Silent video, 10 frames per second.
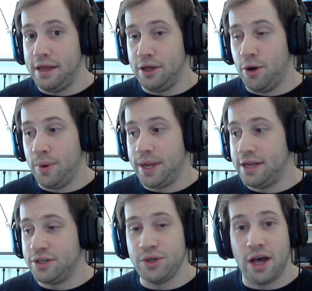going
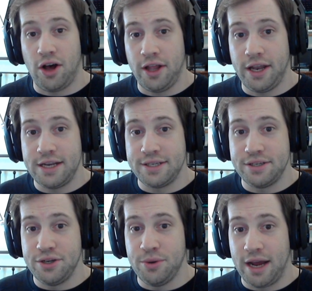into the holiday
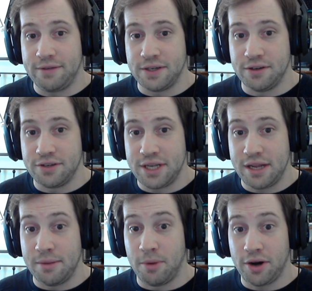season, you have to
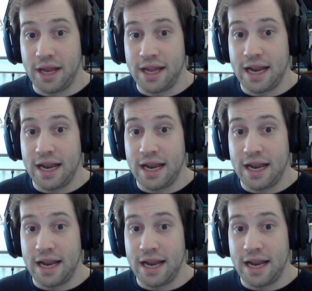understand the market